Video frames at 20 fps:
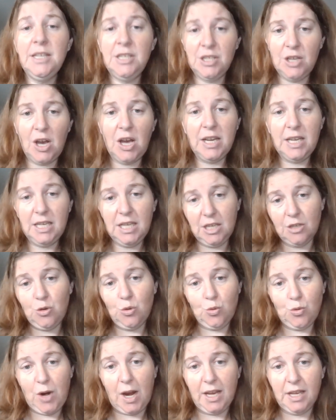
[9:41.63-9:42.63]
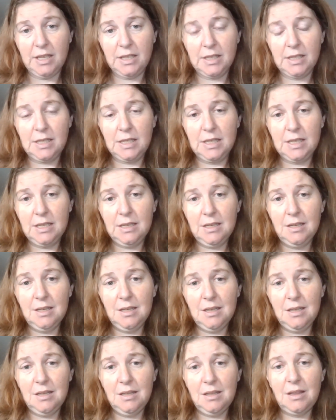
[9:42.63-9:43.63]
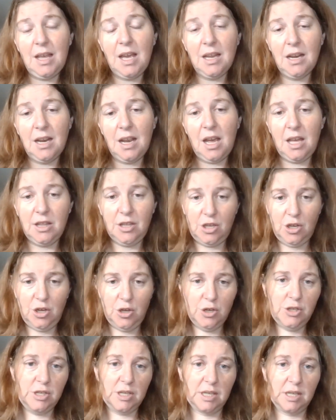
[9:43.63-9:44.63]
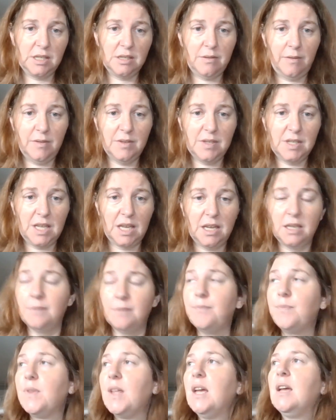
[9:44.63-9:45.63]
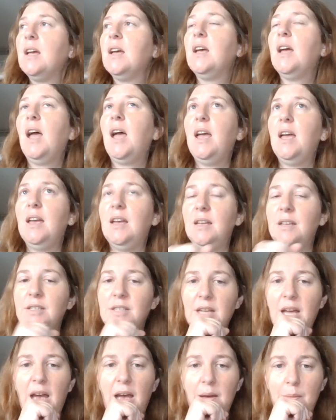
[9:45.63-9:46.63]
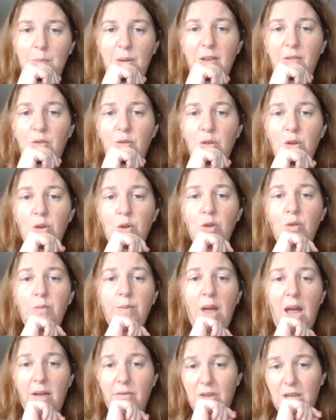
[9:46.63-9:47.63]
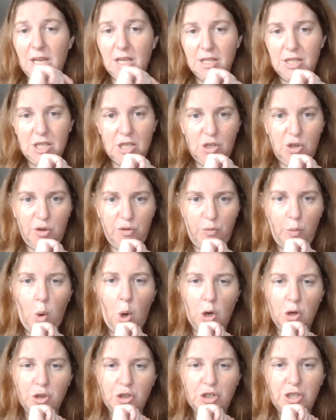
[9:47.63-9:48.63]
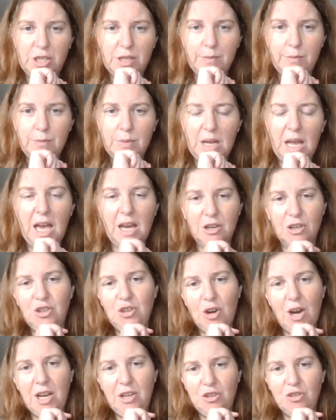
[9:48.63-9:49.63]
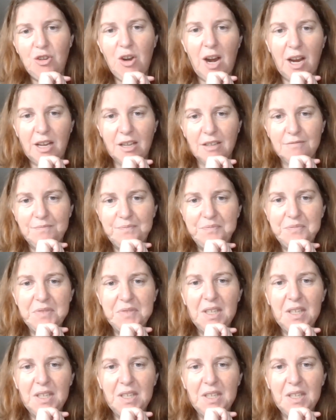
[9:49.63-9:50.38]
tiny little dragons that are the cutest things I've ever seen. And if you have kids and you've watched How to Train Your Dragon,